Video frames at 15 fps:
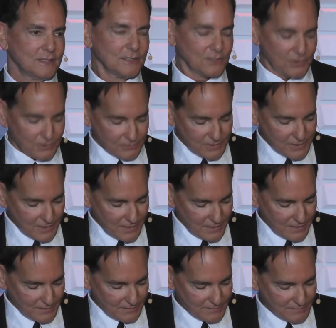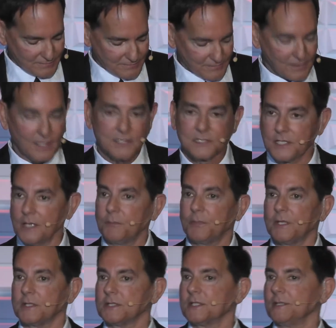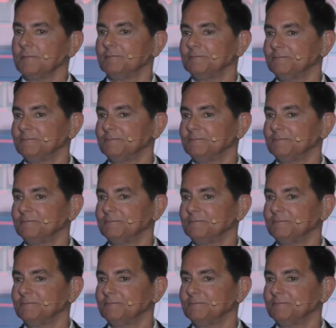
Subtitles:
You get it. Skip gets it.